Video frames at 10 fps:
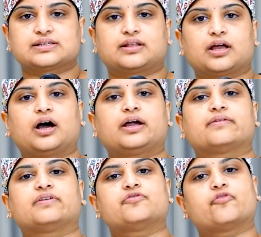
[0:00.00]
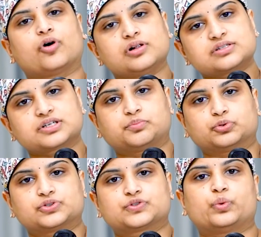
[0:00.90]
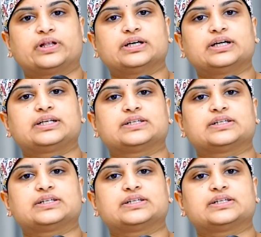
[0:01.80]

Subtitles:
they are giving false reports, whether it